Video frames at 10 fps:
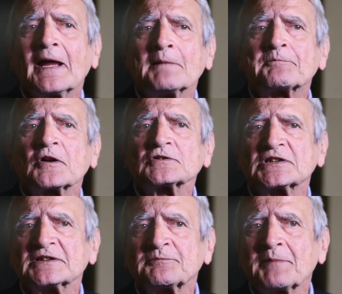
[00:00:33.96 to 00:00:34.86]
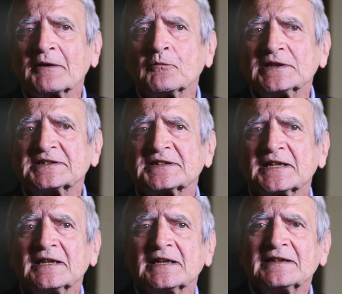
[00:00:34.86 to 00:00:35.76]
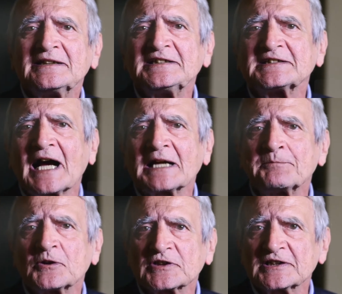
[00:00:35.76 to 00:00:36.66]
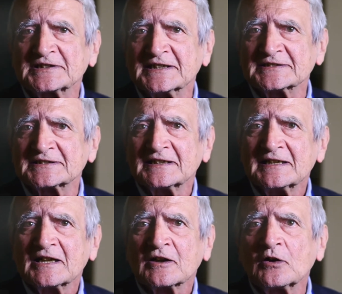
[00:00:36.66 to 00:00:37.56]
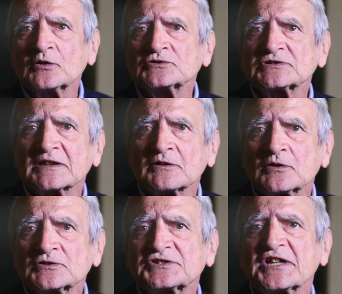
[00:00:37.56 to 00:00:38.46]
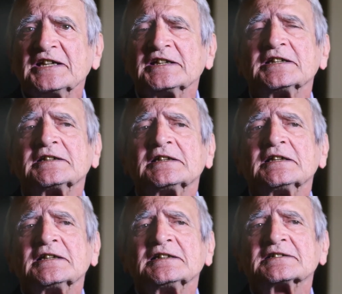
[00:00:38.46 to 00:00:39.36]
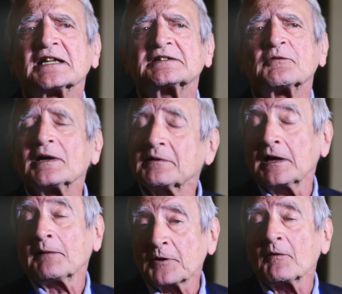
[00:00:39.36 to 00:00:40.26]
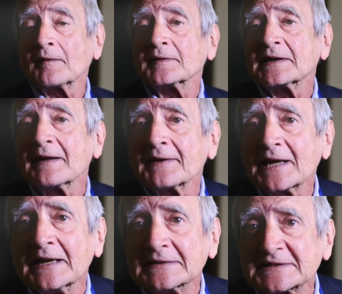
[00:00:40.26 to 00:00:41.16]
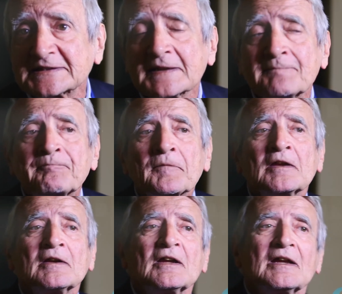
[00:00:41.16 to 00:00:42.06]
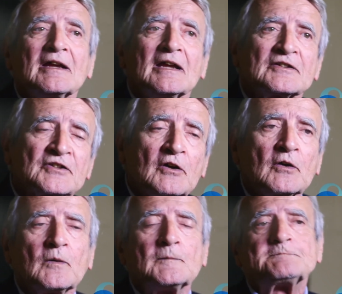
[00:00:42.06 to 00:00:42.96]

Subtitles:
a process by which this hypothesis goes and goes changing in such a way and probably never ends. So